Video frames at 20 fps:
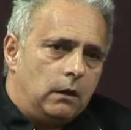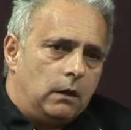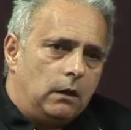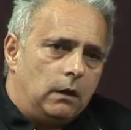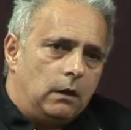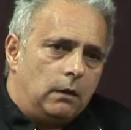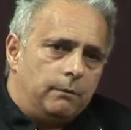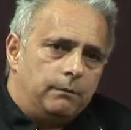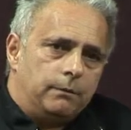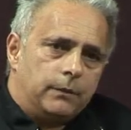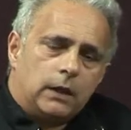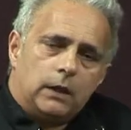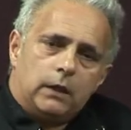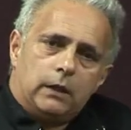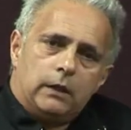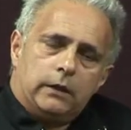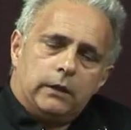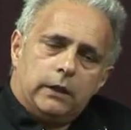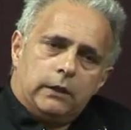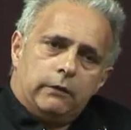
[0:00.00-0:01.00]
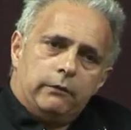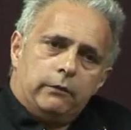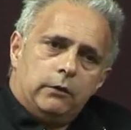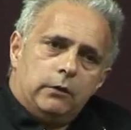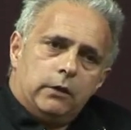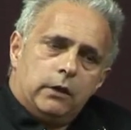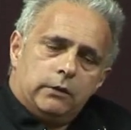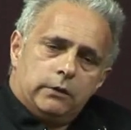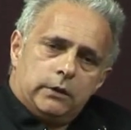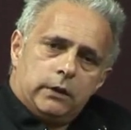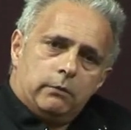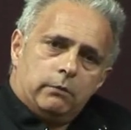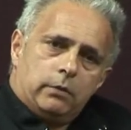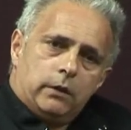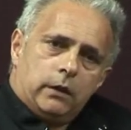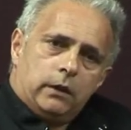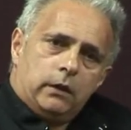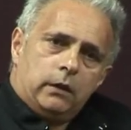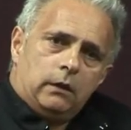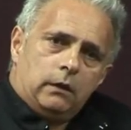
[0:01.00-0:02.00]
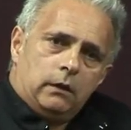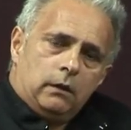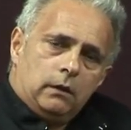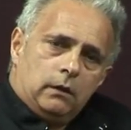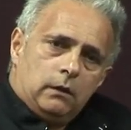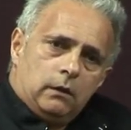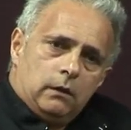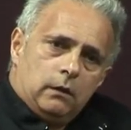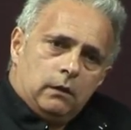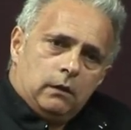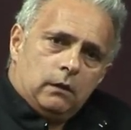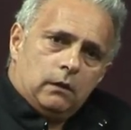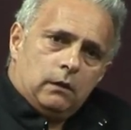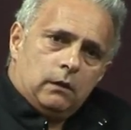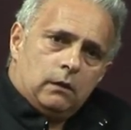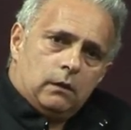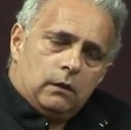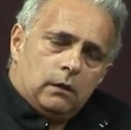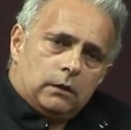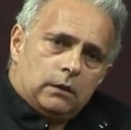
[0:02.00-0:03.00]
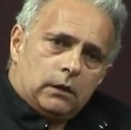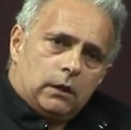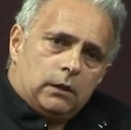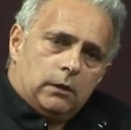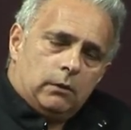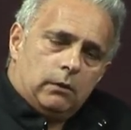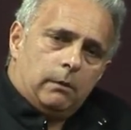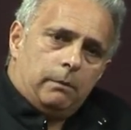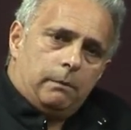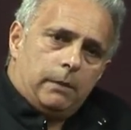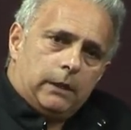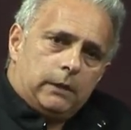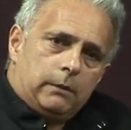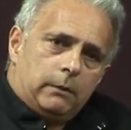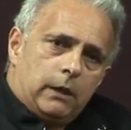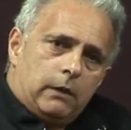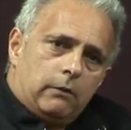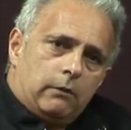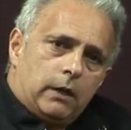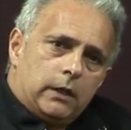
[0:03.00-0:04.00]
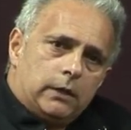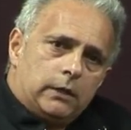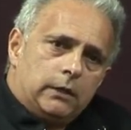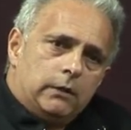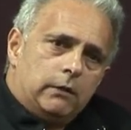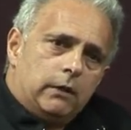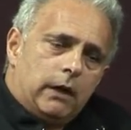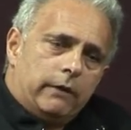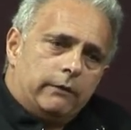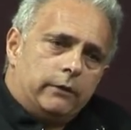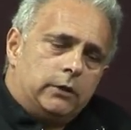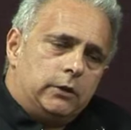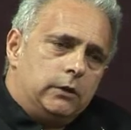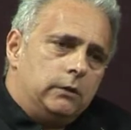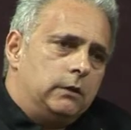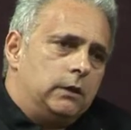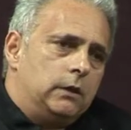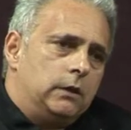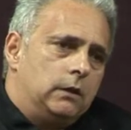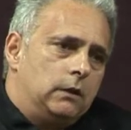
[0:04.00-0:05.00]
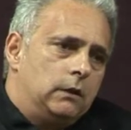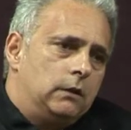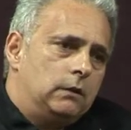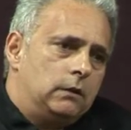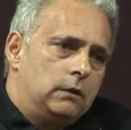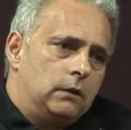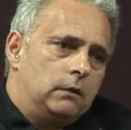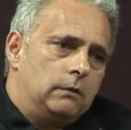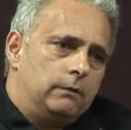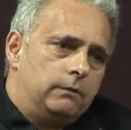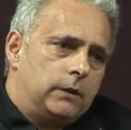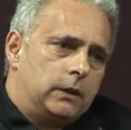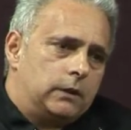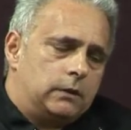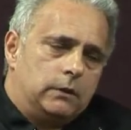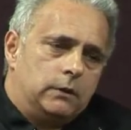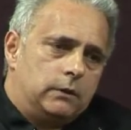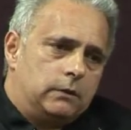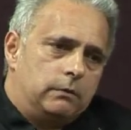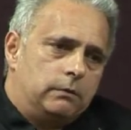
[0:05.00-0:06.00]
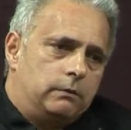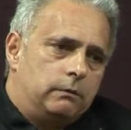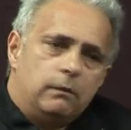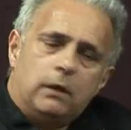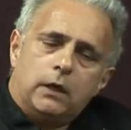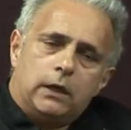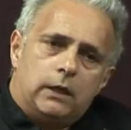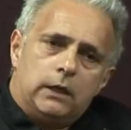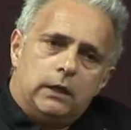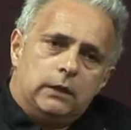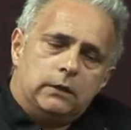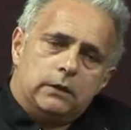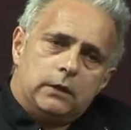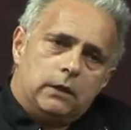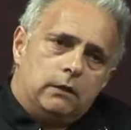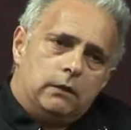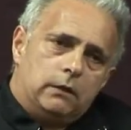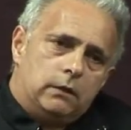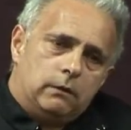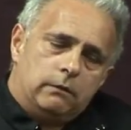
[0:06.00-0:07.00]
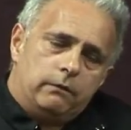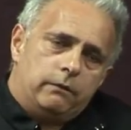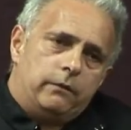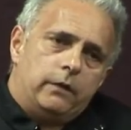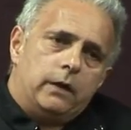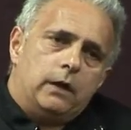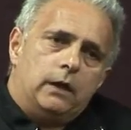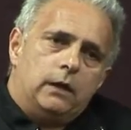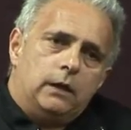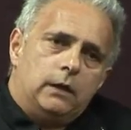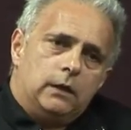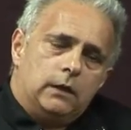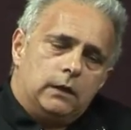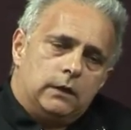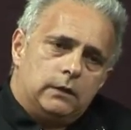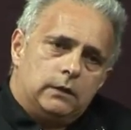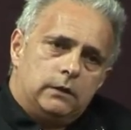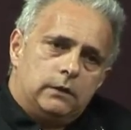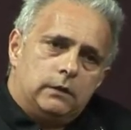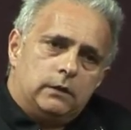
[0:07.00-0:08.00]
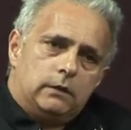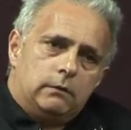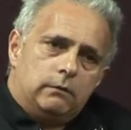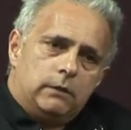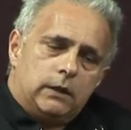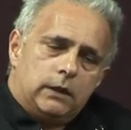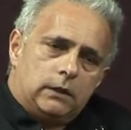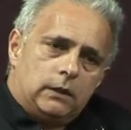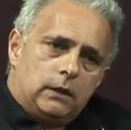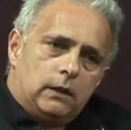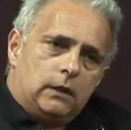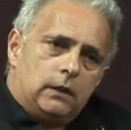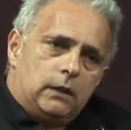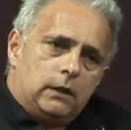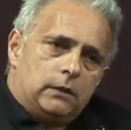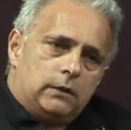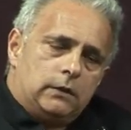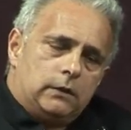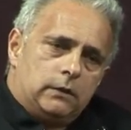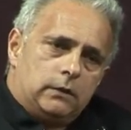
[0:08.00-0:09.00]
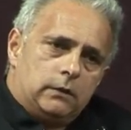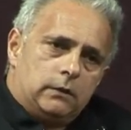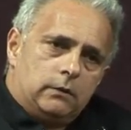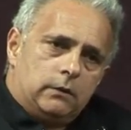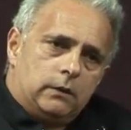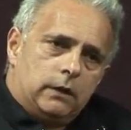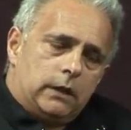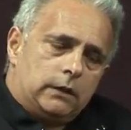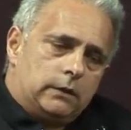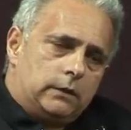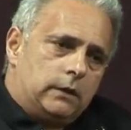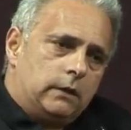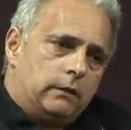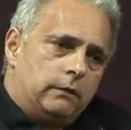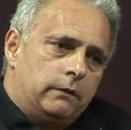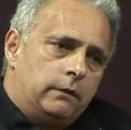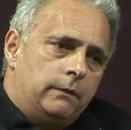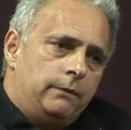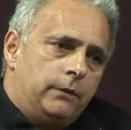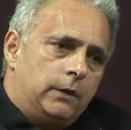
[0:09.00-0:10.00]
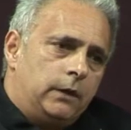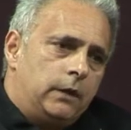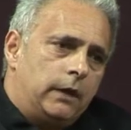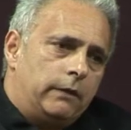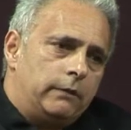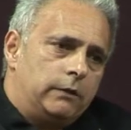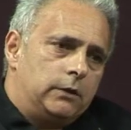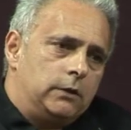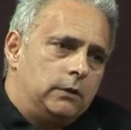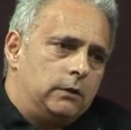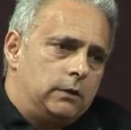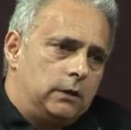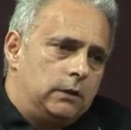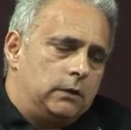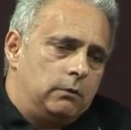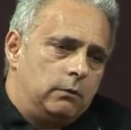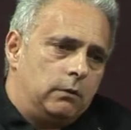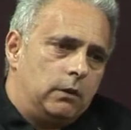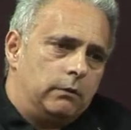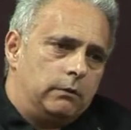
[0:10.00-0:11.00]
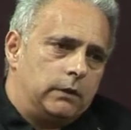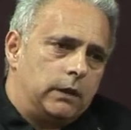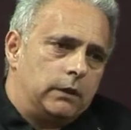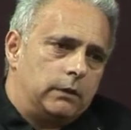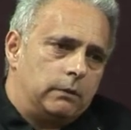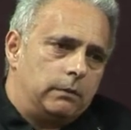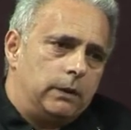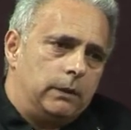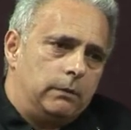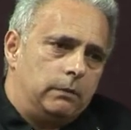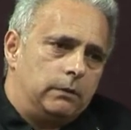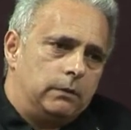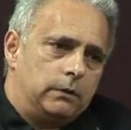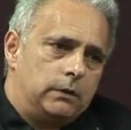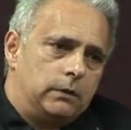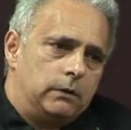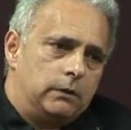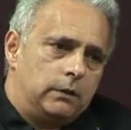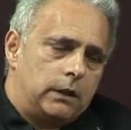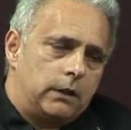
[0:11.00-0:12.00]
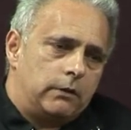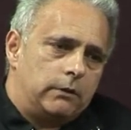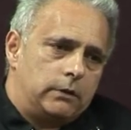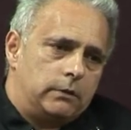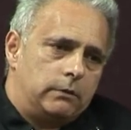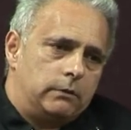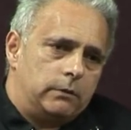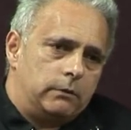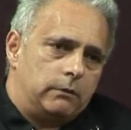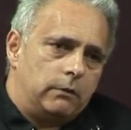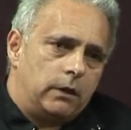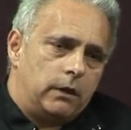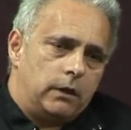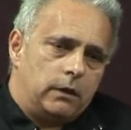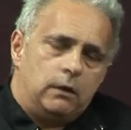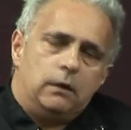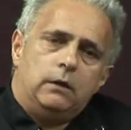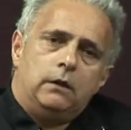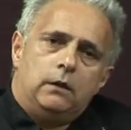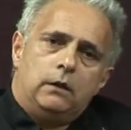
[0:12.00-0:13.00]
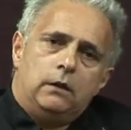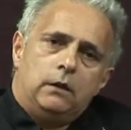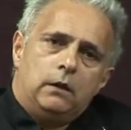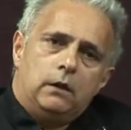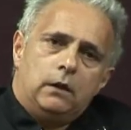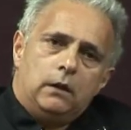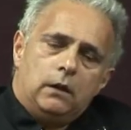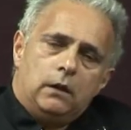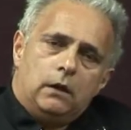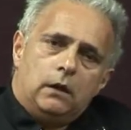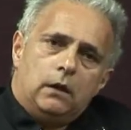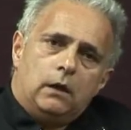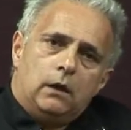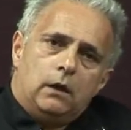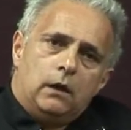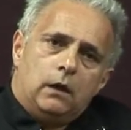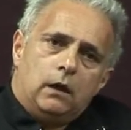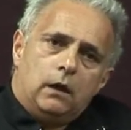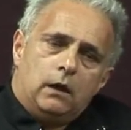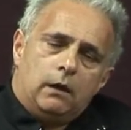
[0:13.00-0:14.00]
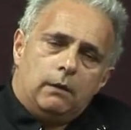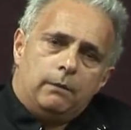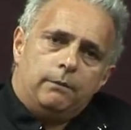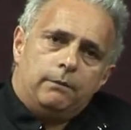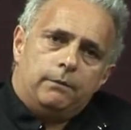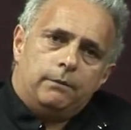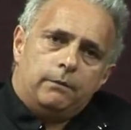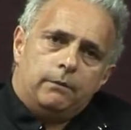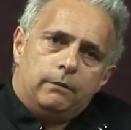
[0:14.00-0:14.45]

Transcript: And I think if you know something, as I do a bit about writing, you have a duty to, just as my kids go to violin lessons and guitar lessons and all that stuff, you have a duty to work with other people to encourage them to write.